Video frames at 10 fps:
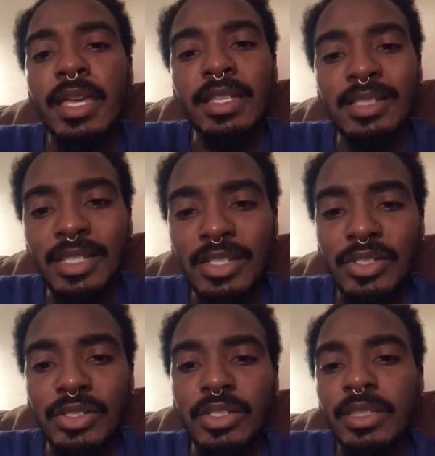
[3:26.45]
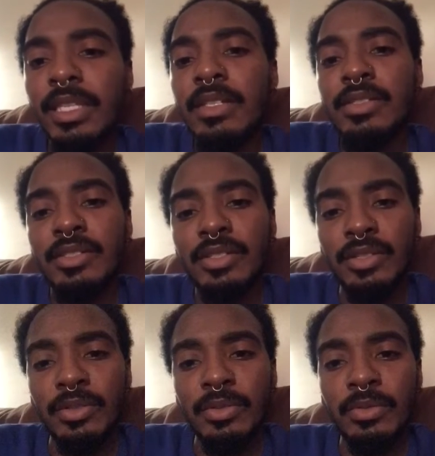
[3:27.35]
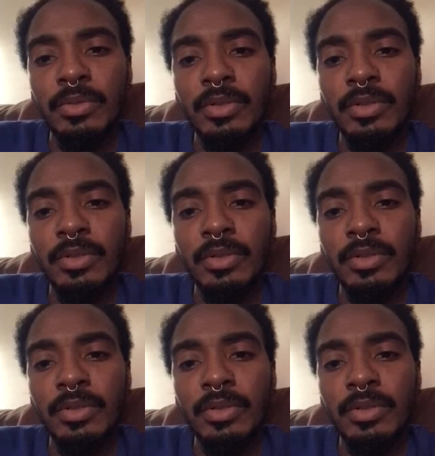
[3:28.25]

and teach things to you,